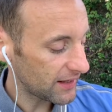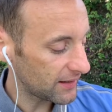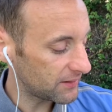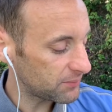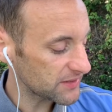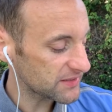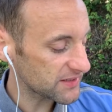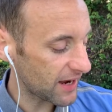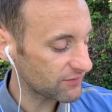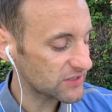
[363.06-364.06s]
In business,
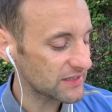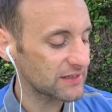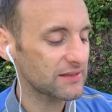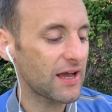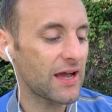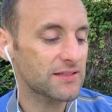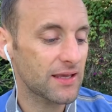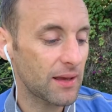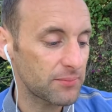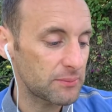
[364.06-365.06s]
every single task
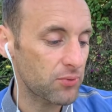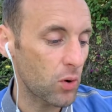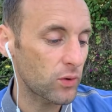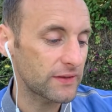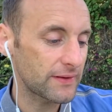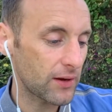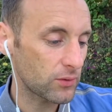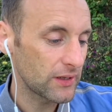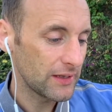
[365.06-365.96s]
can be broken down